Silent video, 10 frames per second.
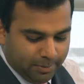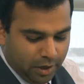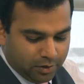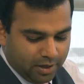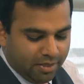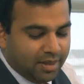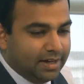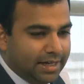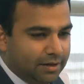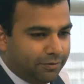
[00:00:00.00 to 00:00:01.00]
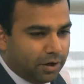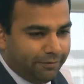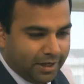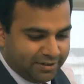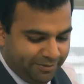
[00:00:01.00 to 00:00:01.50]
about the need for
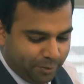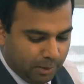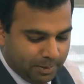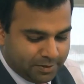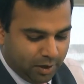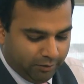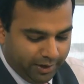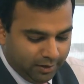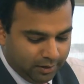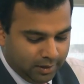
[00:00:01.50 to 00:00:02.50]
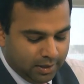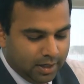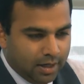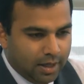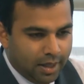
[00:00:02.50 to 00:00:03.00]
effective problem solving,
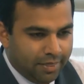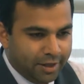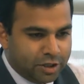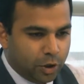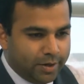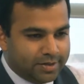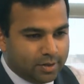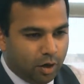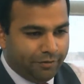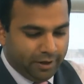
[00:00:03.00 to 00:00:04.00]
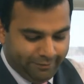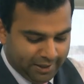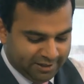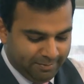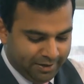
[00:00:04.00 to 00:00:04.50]
the choice of an
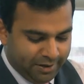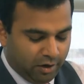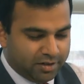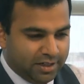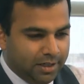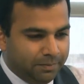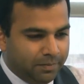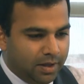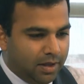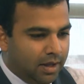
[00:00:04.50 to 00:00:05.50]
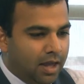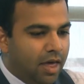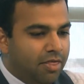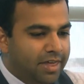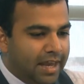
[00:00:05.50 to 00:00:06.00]
effective methodology,
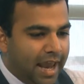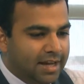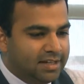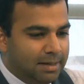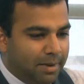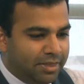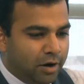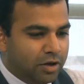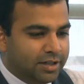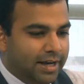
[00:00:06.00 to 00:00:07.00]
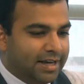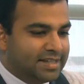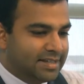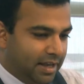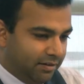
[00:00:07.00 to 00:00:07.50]
the 8D methodology
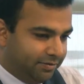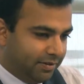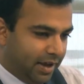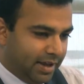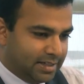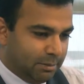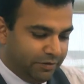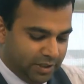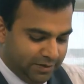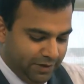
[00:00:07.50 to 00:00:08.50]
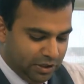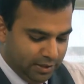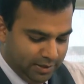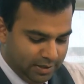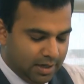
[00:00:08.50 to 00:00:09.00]
itself and some of its
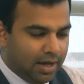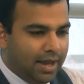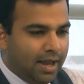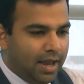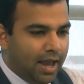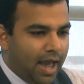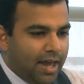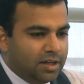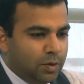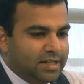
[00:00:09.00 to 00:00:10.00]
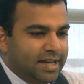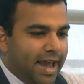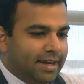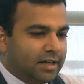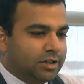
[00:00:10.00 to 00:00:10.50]
features, and towards the
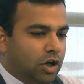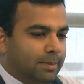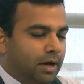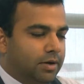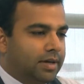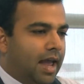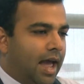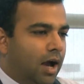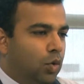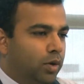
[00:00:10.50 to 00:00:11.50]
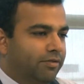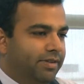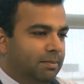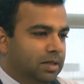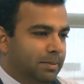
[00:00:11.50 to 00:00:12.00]
end I'll talk about how we've
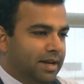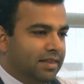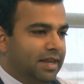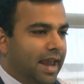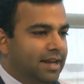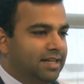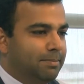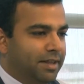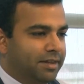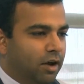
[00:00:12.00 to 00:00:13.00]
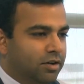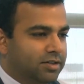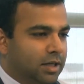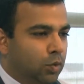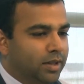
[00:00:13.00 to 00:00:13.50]
implemented the 8D
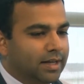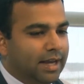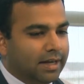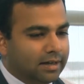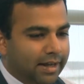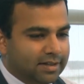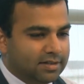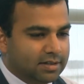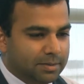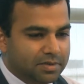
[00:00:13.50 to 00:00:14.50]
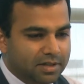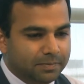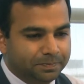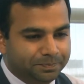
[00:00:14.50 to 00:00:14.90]
methodology within Intelex systems.